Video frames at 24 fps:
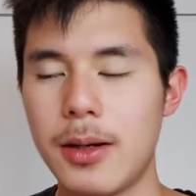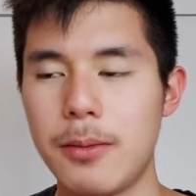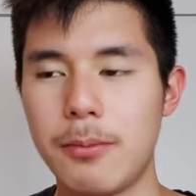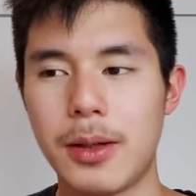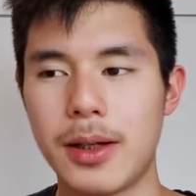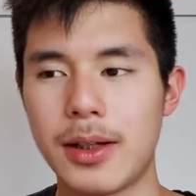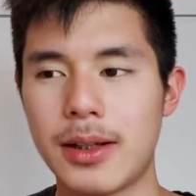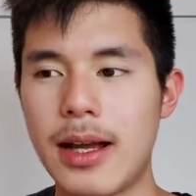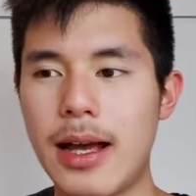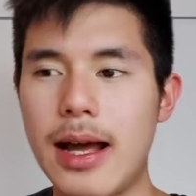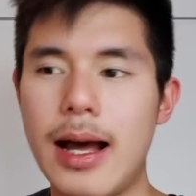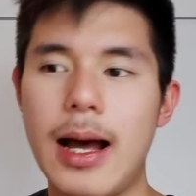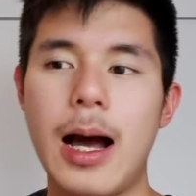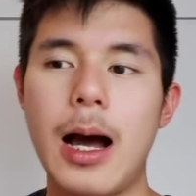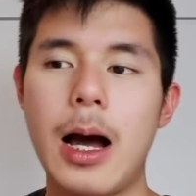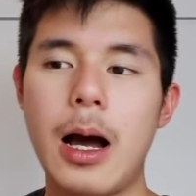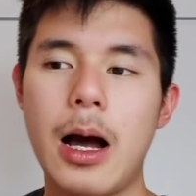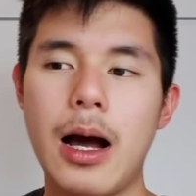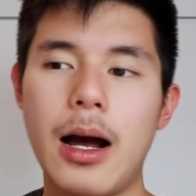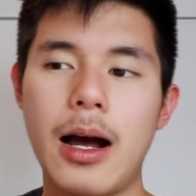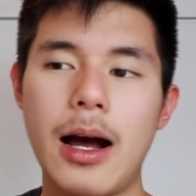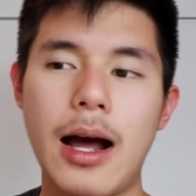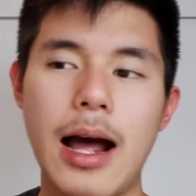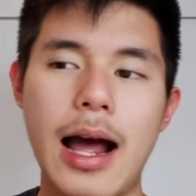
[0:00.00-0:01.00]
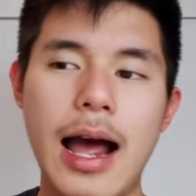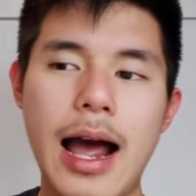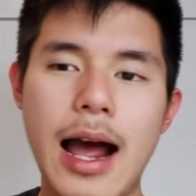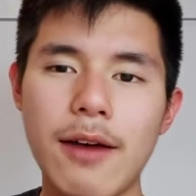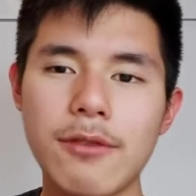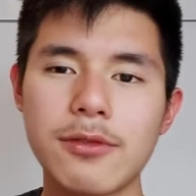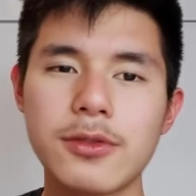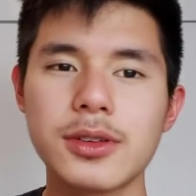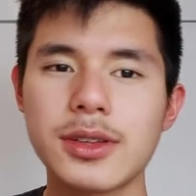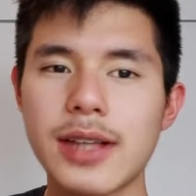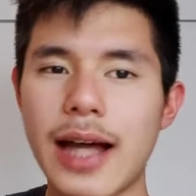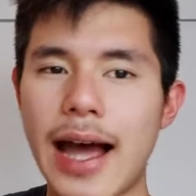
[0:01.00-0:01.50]
But
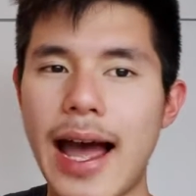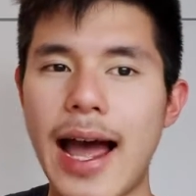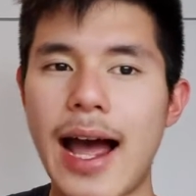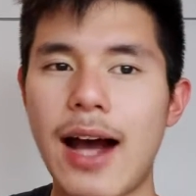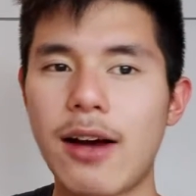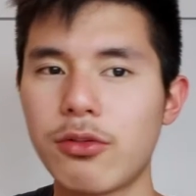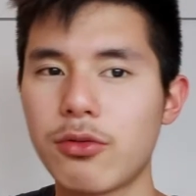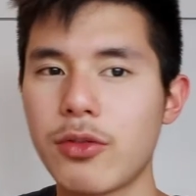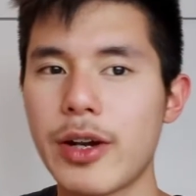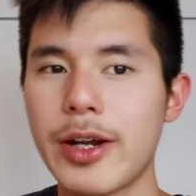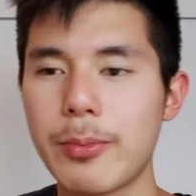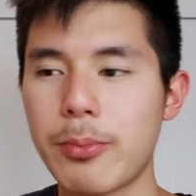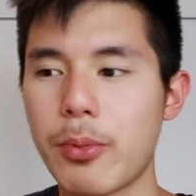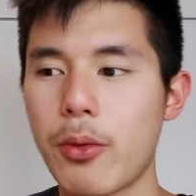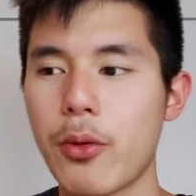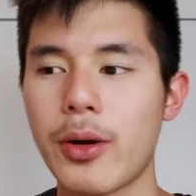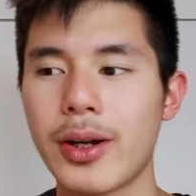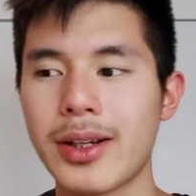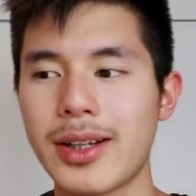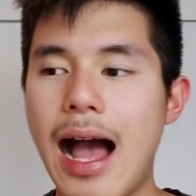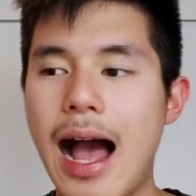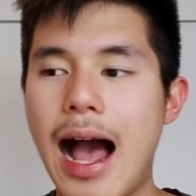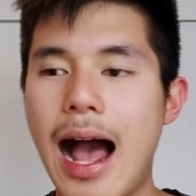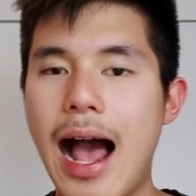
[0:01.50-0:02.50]
after the halfway point,